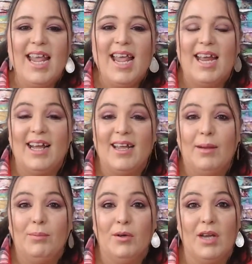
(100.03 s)
And I
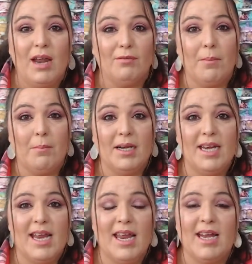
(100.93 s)
upload every
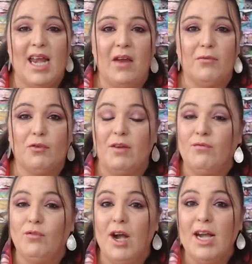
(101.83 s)
Monday and every
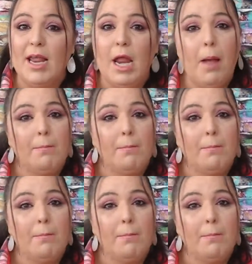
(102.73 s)
Friday.